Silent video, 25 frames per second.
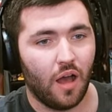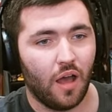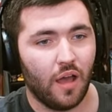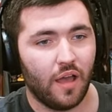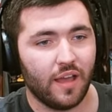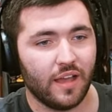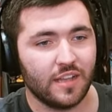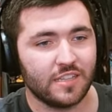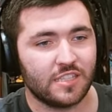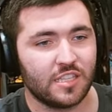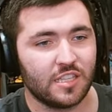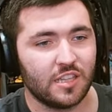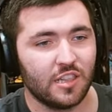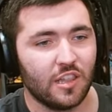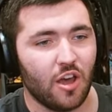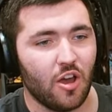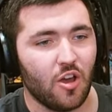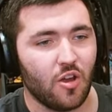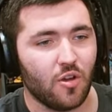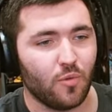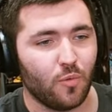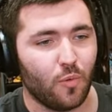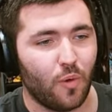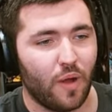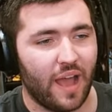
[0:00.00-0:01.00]
It's
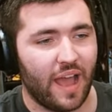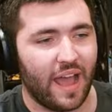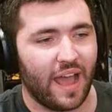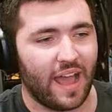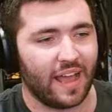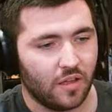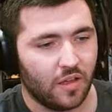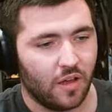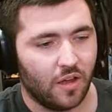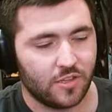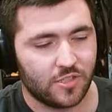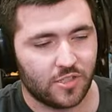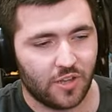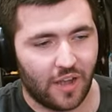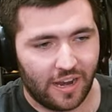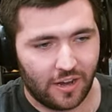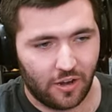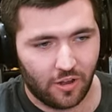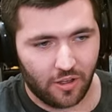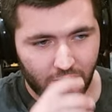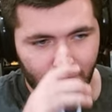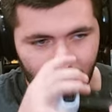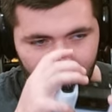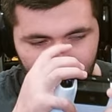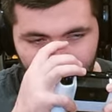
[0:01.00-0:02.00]
Ludwig! Also, I
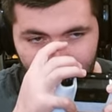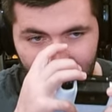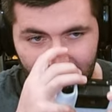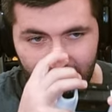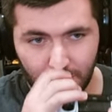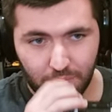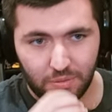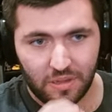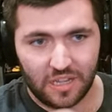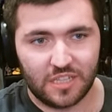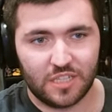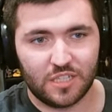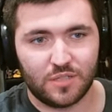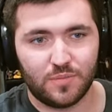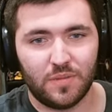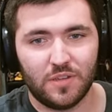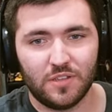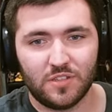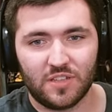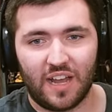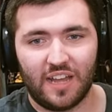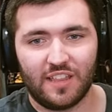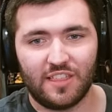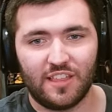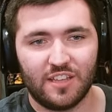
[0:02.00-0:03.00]
don't even think I can play this
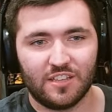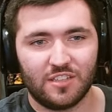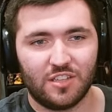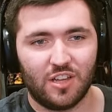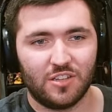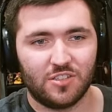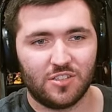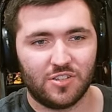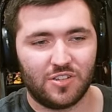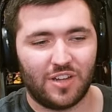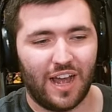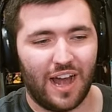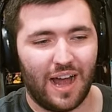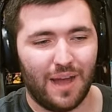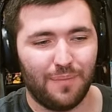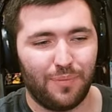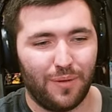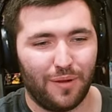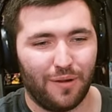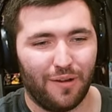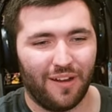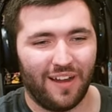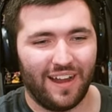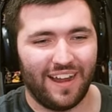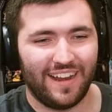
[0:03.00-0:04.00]
music. I think it's also
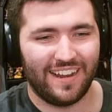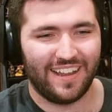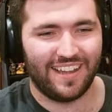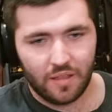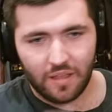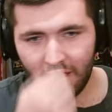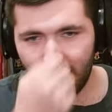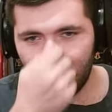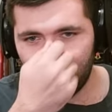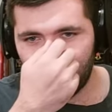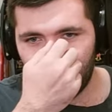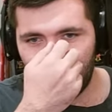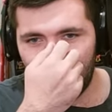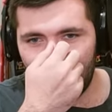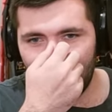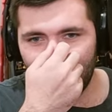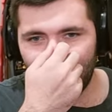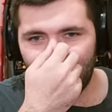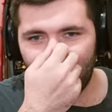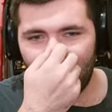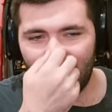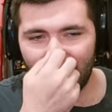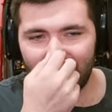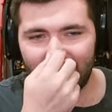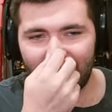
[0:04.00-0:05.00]
copyrighted. It's playing
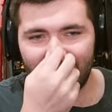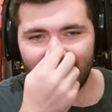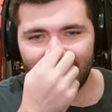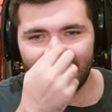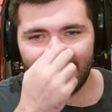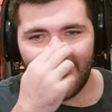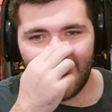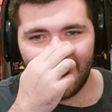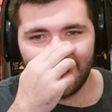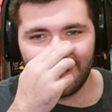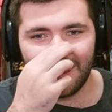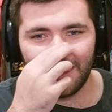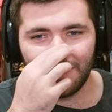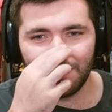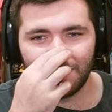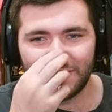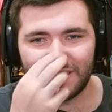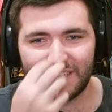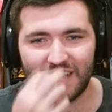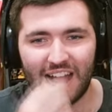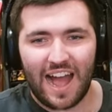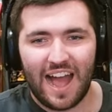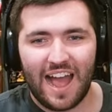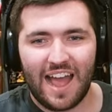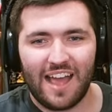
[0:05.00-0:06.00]
fucking Gundam
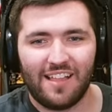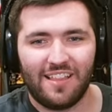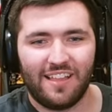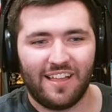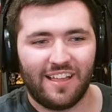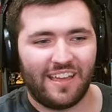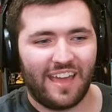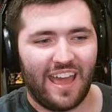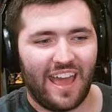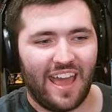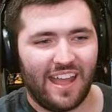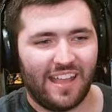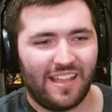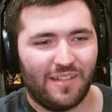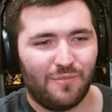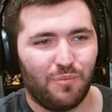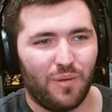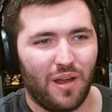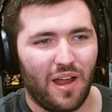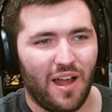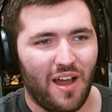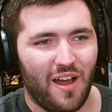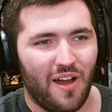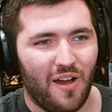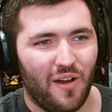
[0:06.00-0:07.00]
Style again.
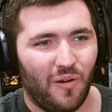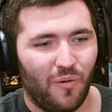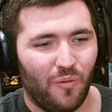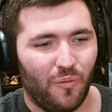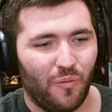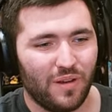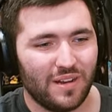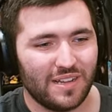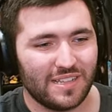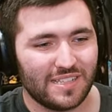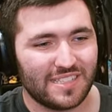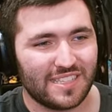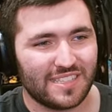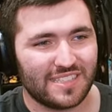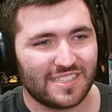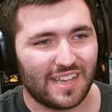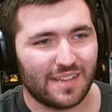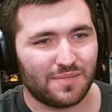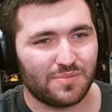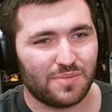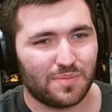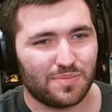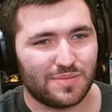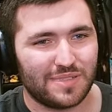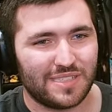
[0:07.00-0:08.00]
Bro, what is this
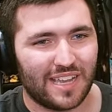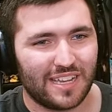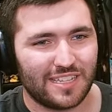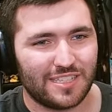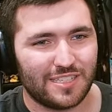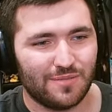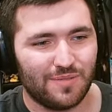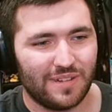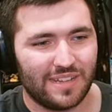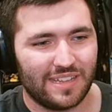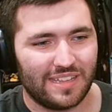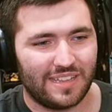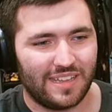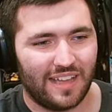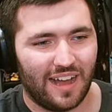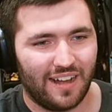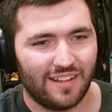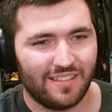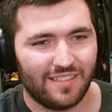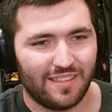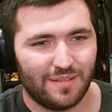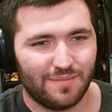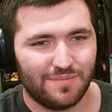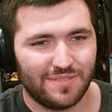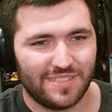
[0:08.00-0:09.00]
game's obsession with
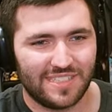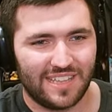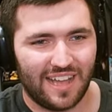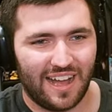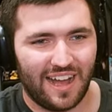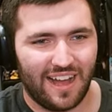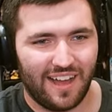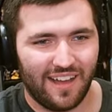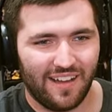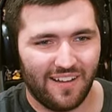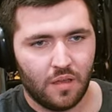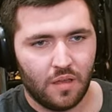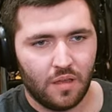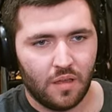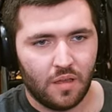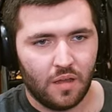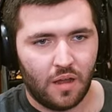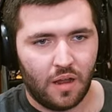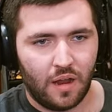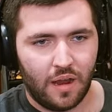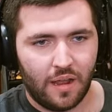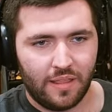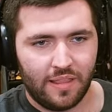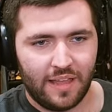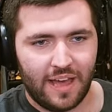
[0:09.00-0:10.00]
Gundam Style? All
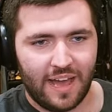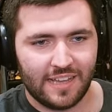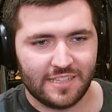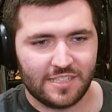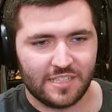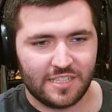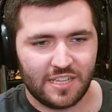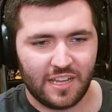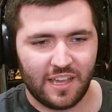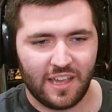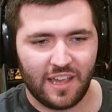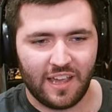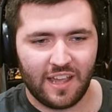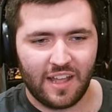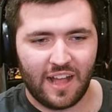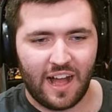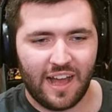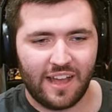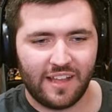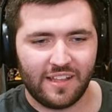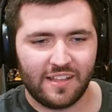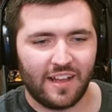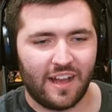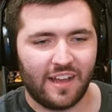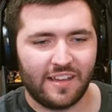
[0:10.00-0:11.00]
right, last hit.
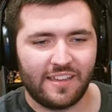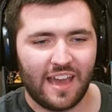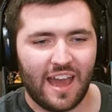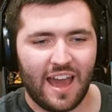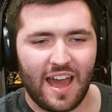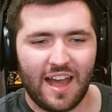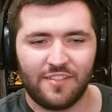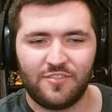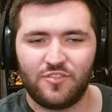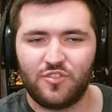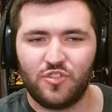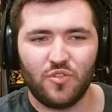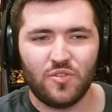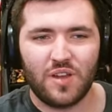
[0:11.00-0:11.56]
I do